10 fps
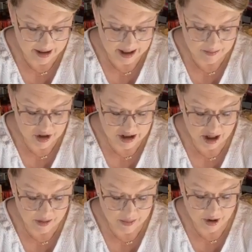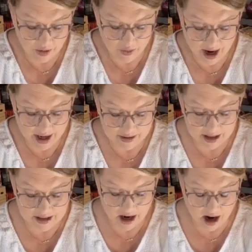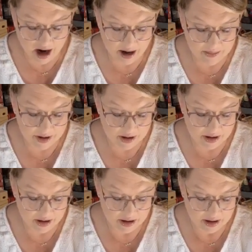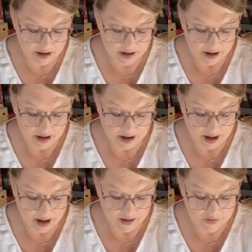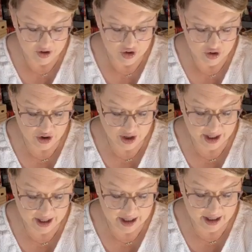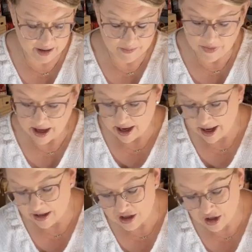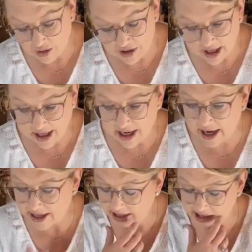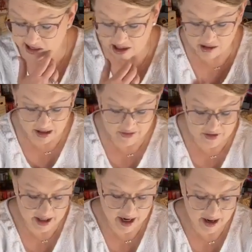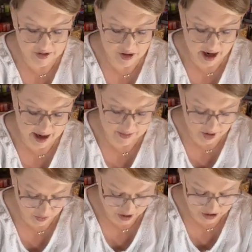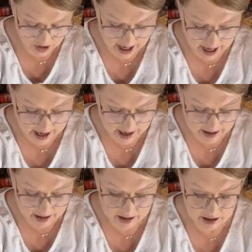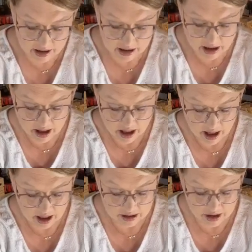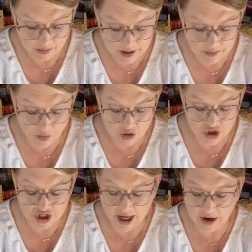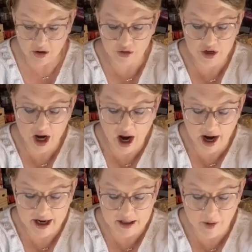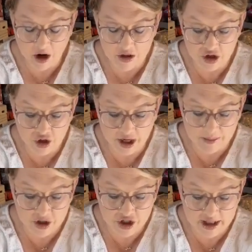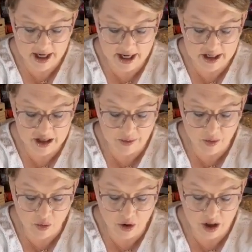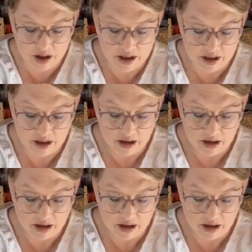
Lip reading: is I'm just going to put it right at the top of the tree. I do think I need to lift it up, so I am going to add a little bit more shell, not as part of the tree, but just as support.